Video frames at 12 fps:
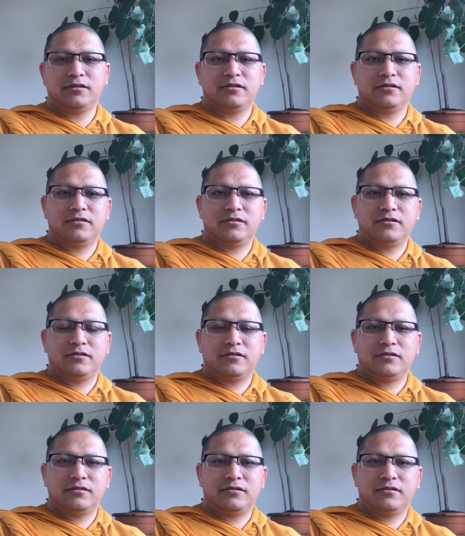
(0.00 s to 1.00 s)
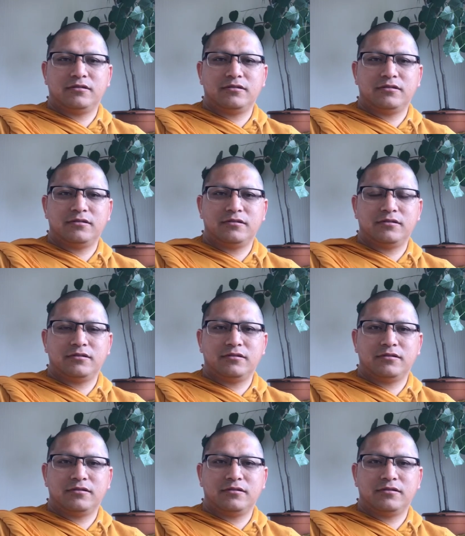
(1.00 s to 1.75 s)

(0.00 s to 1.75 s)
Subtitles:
(silence)